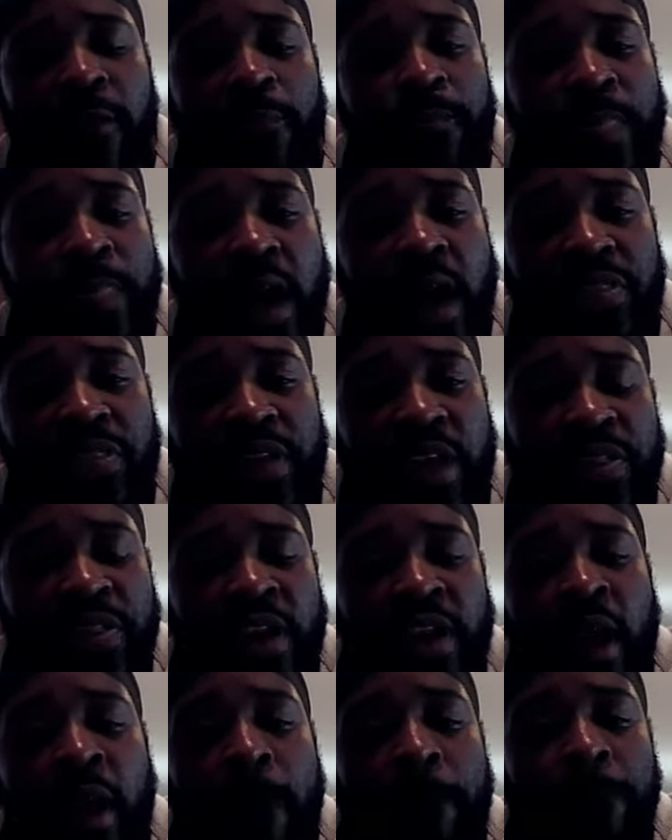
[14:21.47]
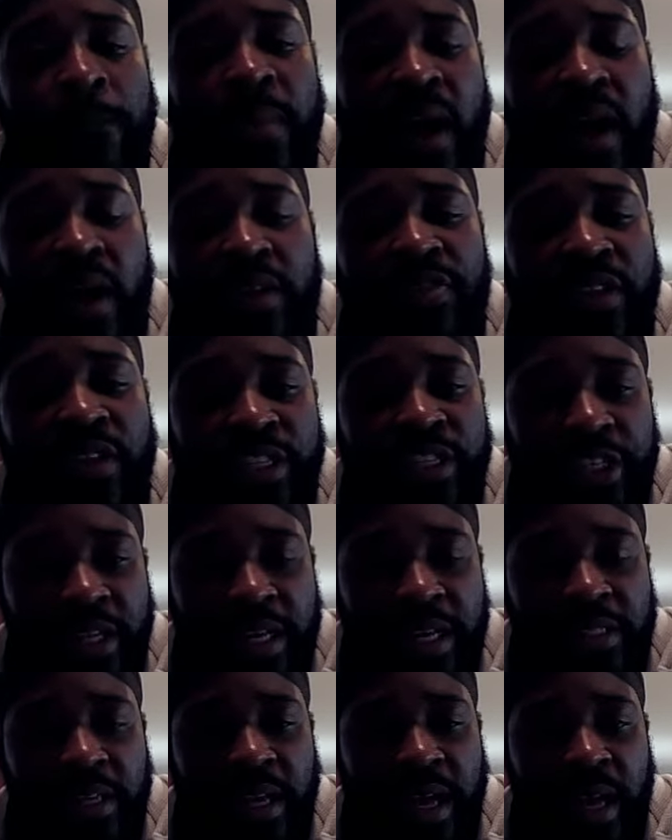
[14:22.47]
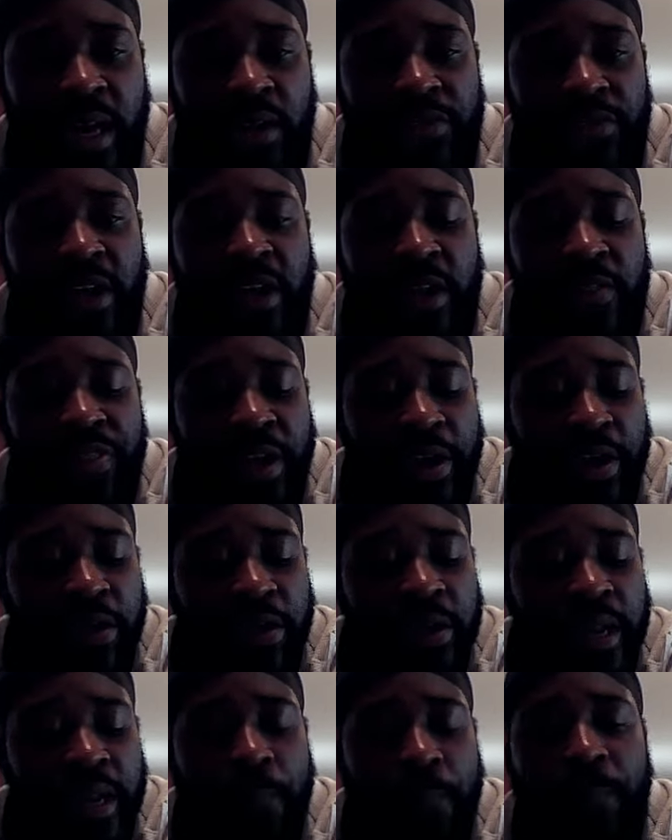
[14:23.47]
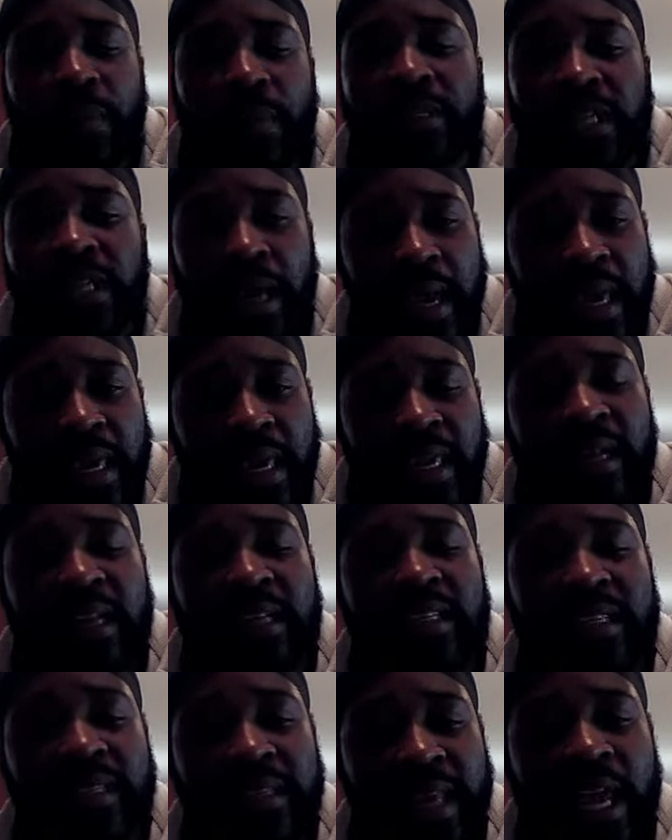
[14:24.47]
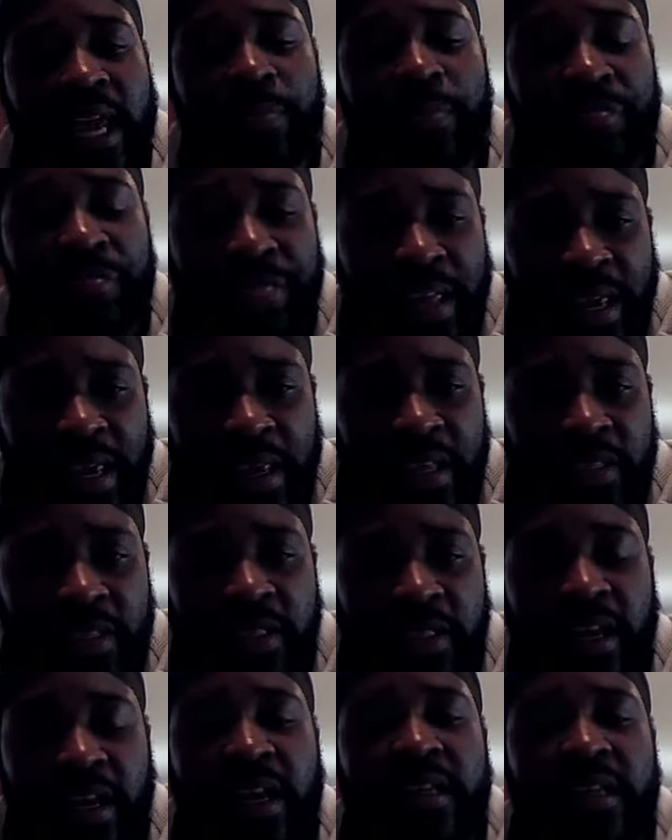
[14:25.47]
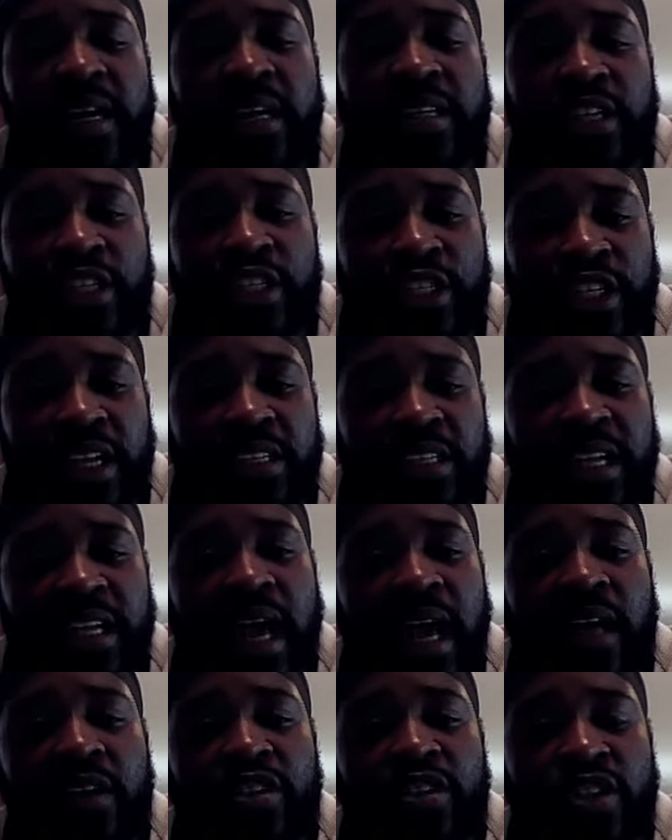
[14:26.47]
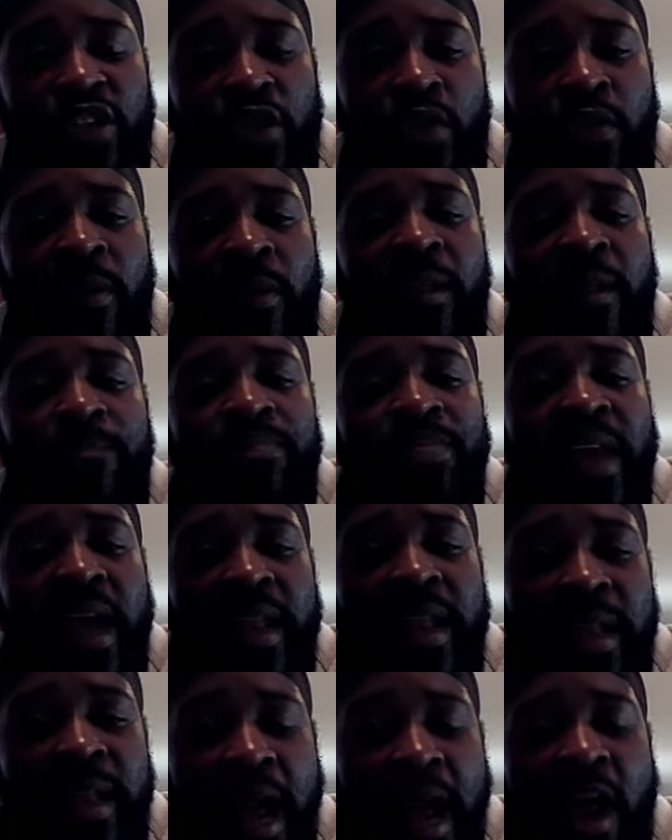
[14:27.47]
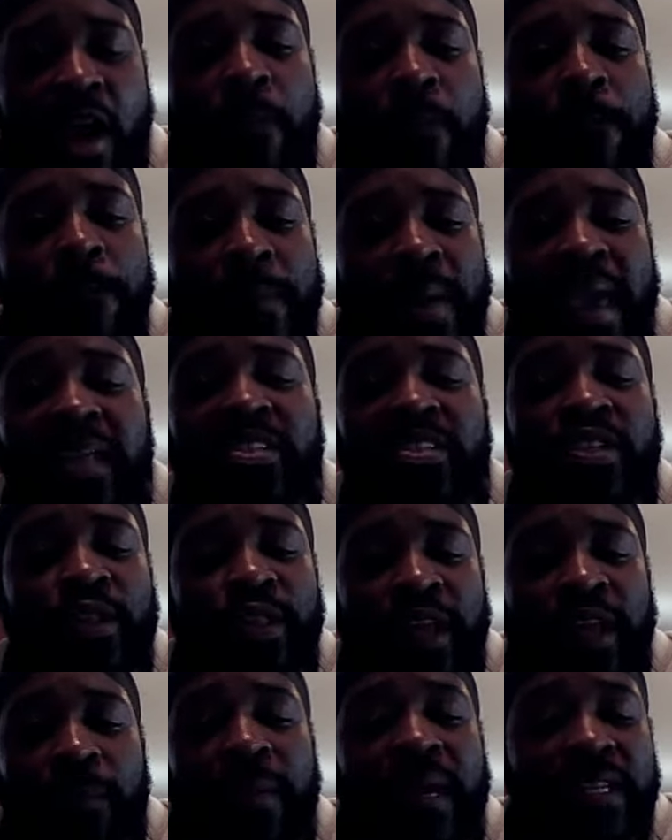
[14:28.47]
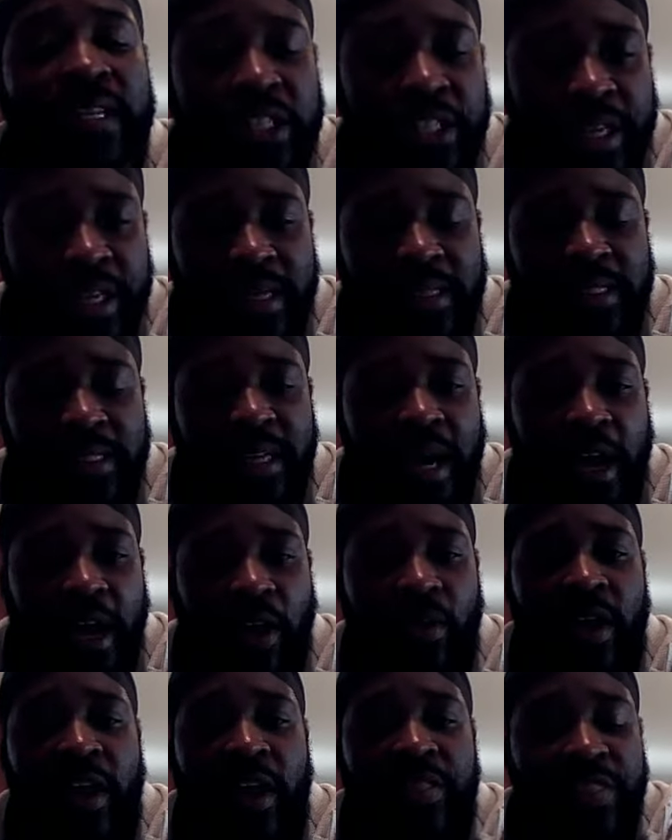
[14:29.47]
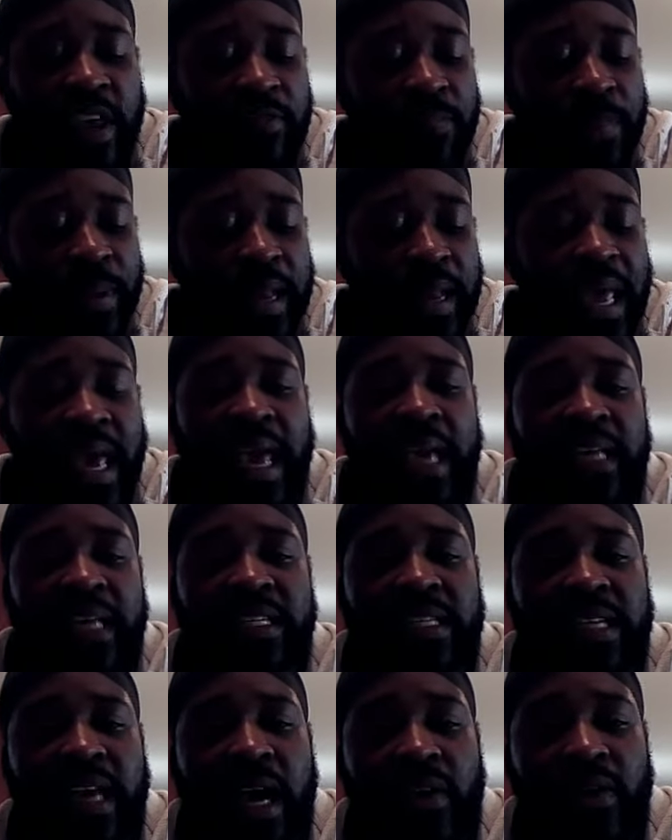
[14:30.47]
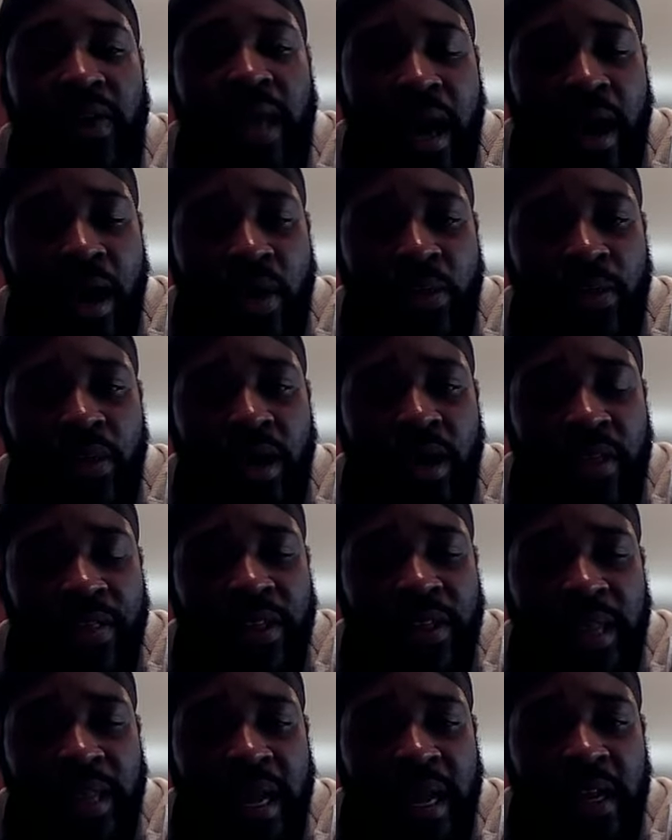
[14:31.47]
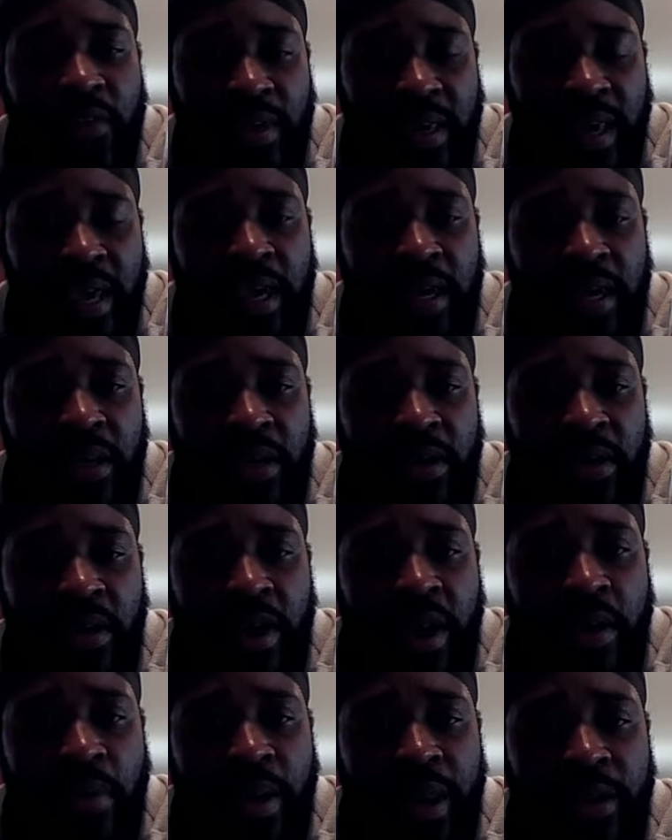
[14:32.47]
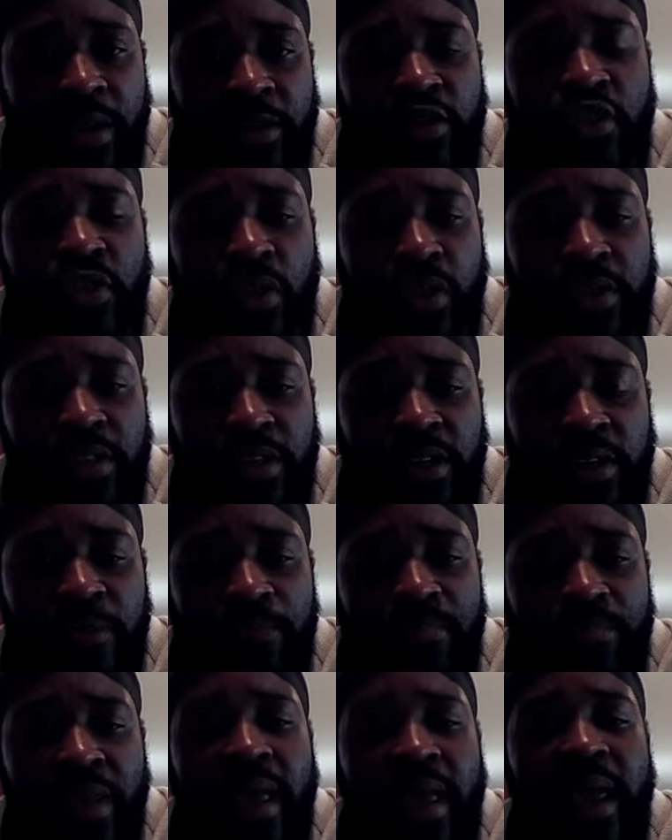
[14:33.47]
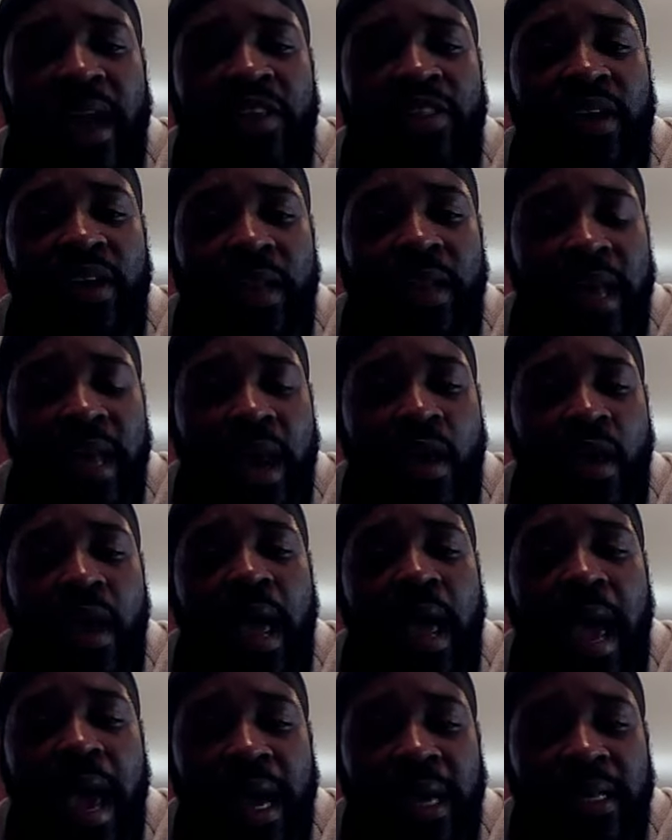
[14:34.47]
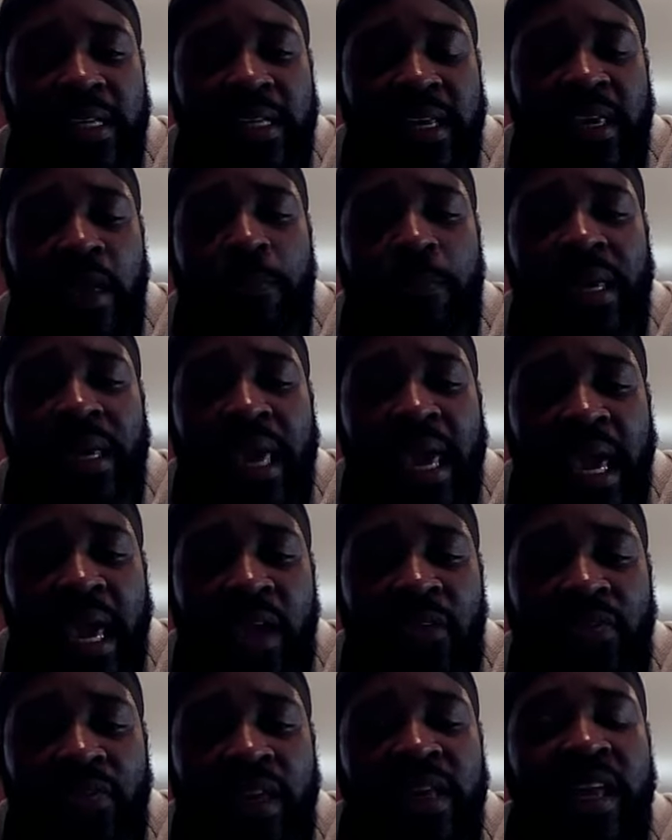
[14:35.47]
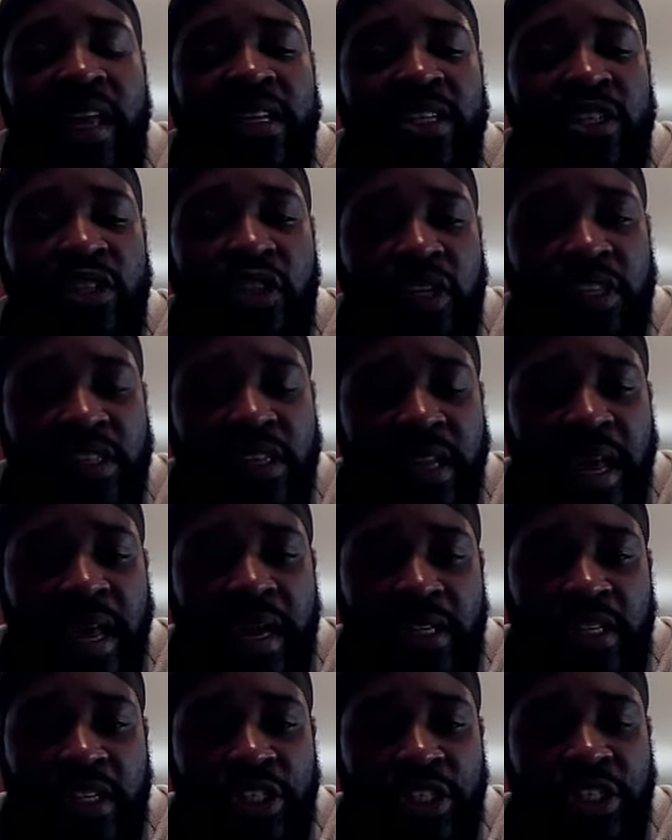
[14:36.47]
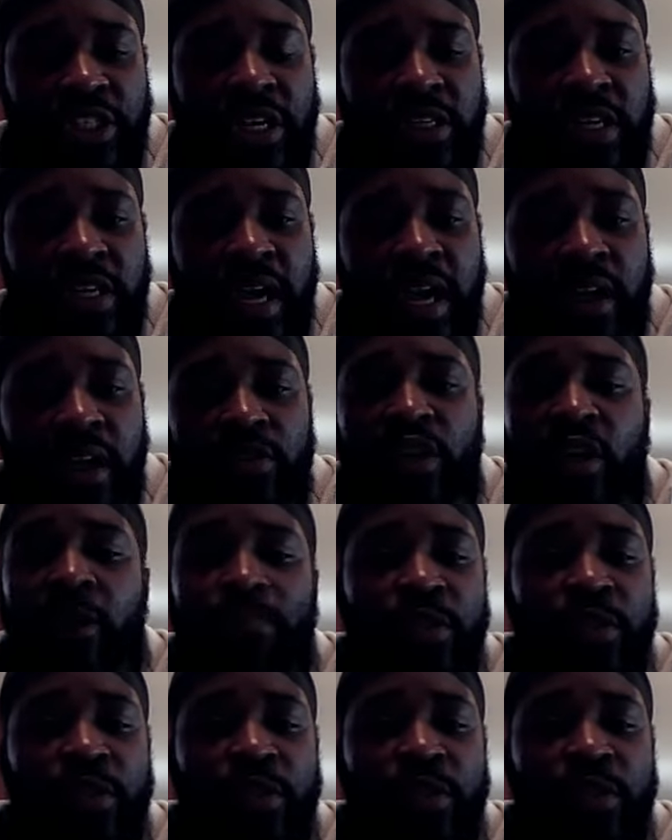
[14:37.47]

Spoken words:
Now that they are among the Gentiles, they're going to now partake in the same things that the Gentiles do that now makes them a Gentile. They've been exiled out of the land of Canaan, all right, Jerusalem, and they're now acting and behaving just like the Gentiles.